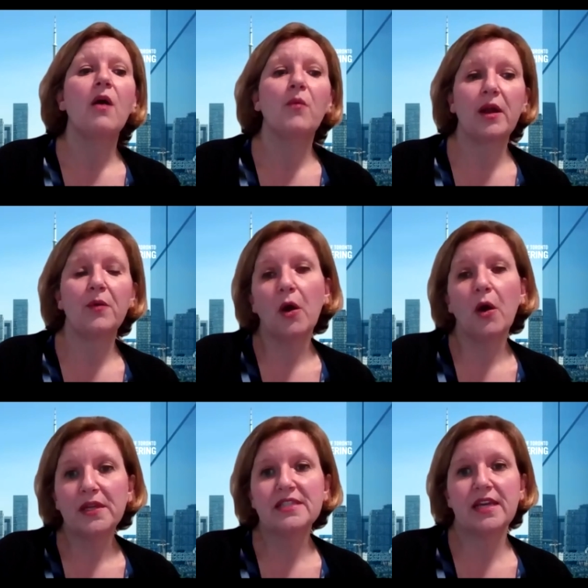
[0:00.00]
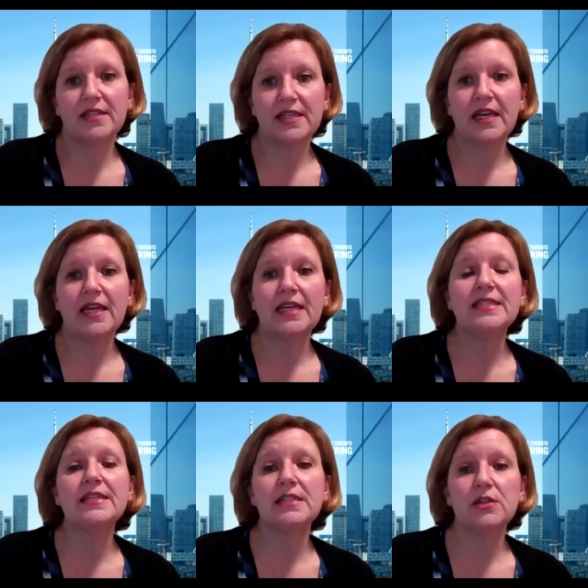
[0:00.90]
what I would always say is that it
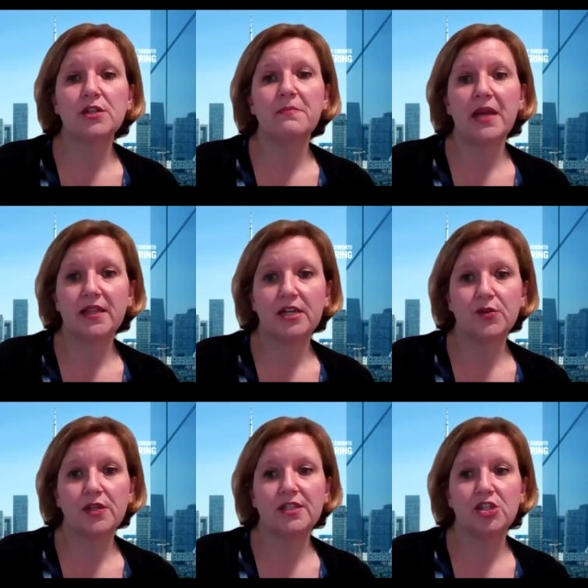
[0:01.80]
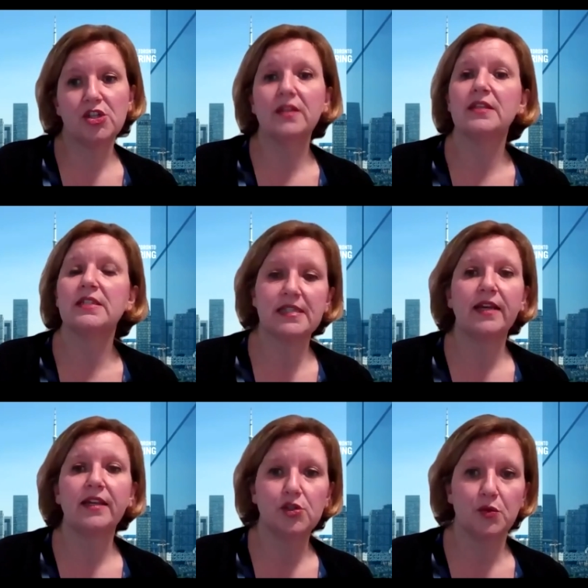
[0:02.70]
is easier to make that transition, and this is
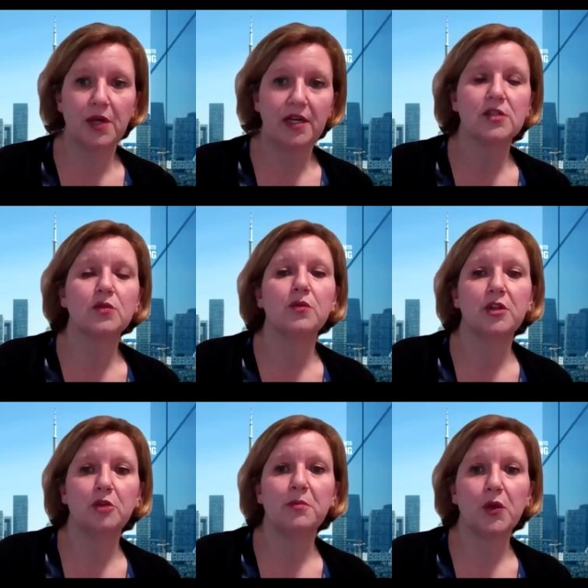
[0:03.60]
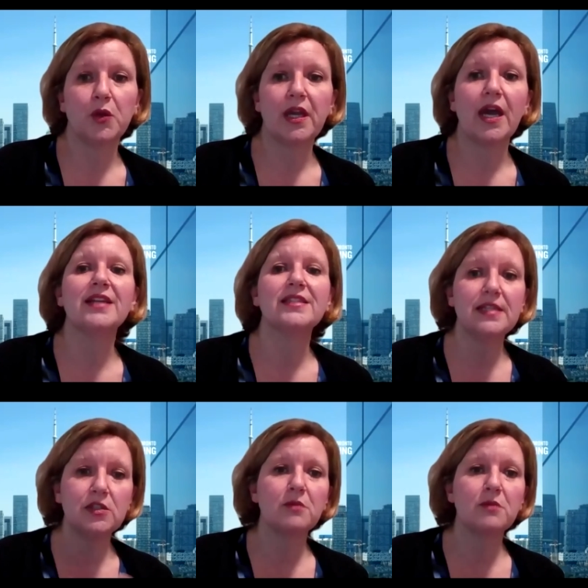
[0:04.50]
likely true at any school that you'd be looking at. It's
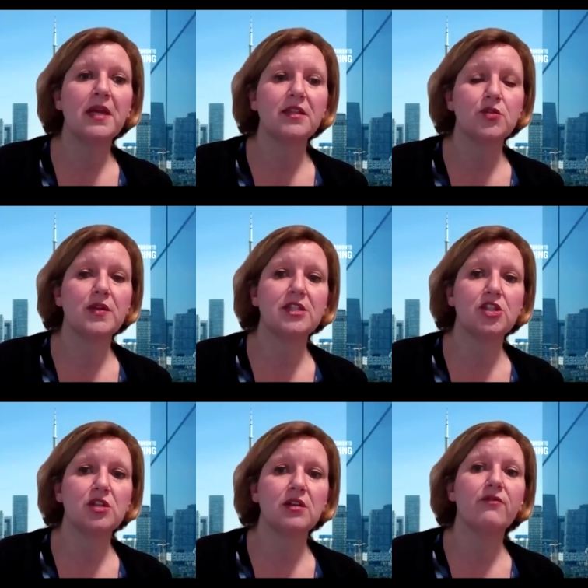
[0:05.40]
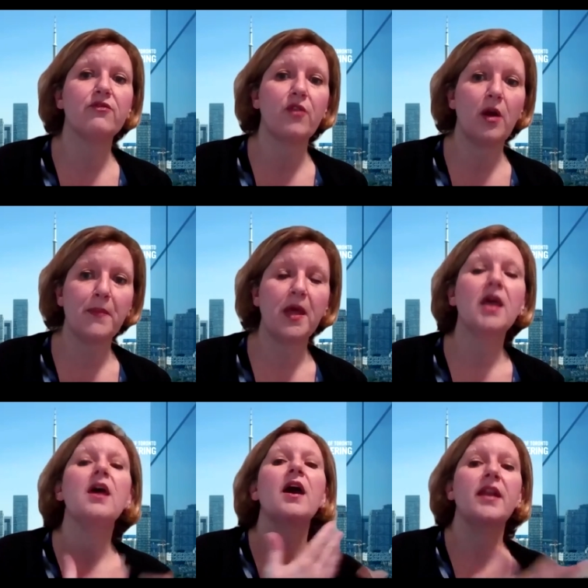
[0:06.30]
easier to make the transition from
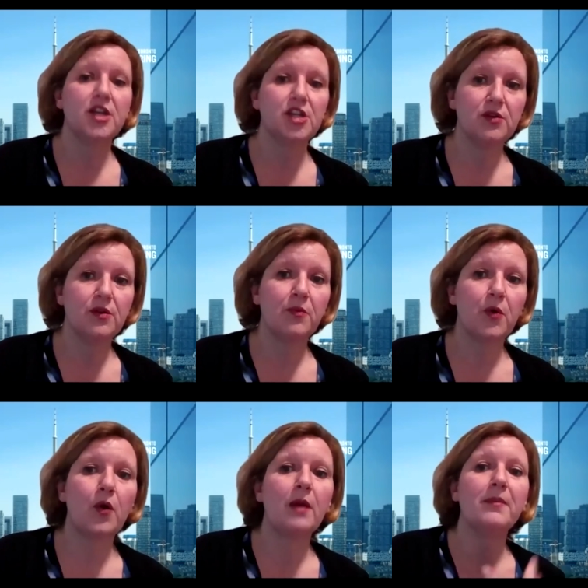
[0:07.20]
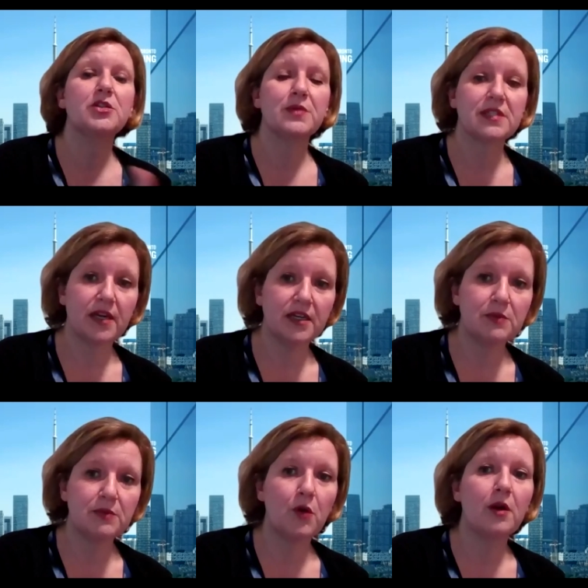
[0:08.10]
an engineering program into a
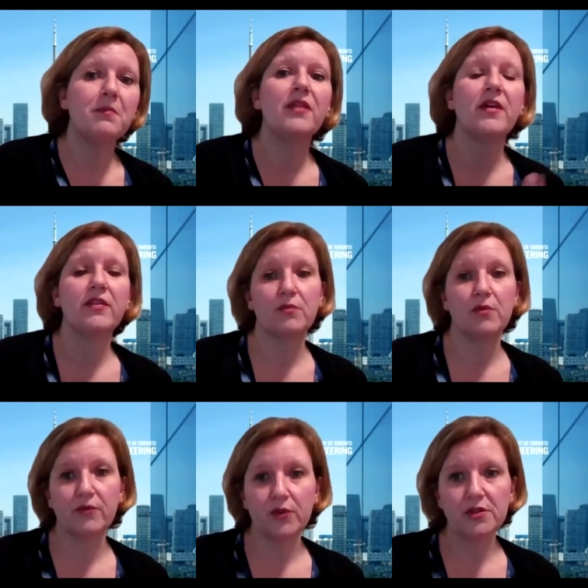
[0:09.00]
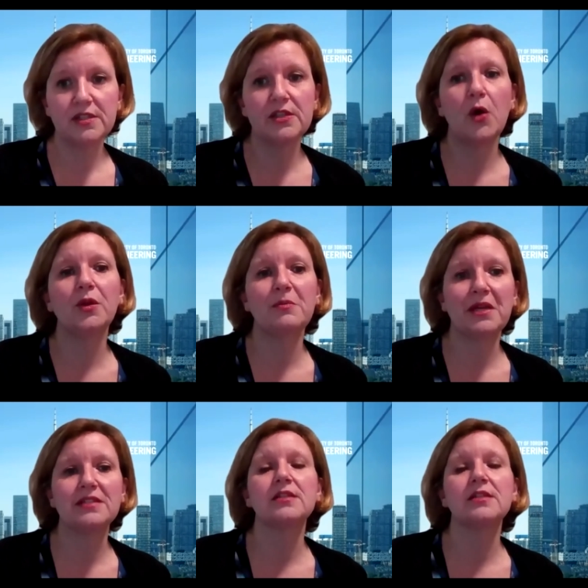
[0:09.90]
science program than the reverse, only
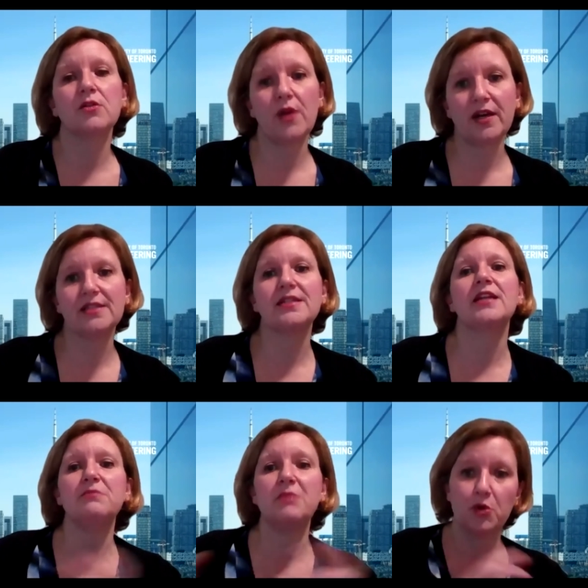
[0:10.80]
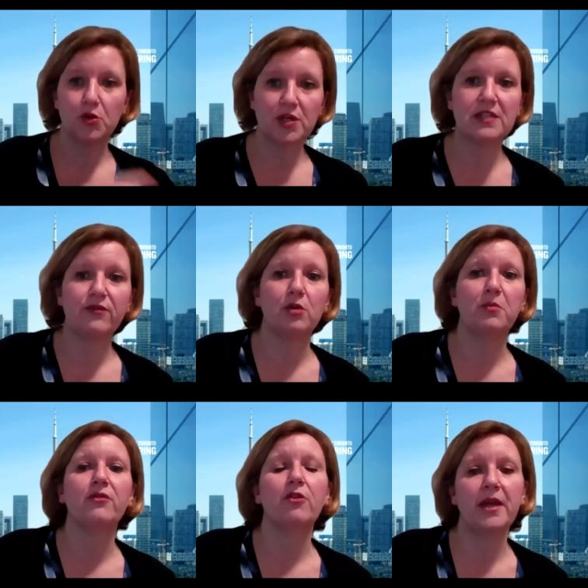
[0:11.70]
because the credits tend to be more
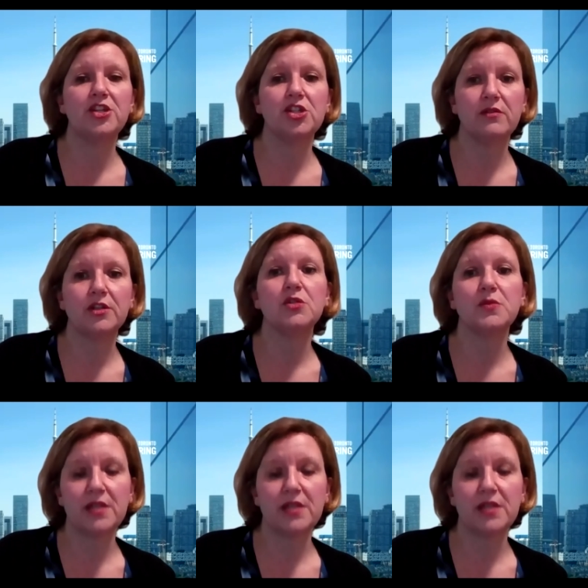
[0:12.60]
transferable from engineering to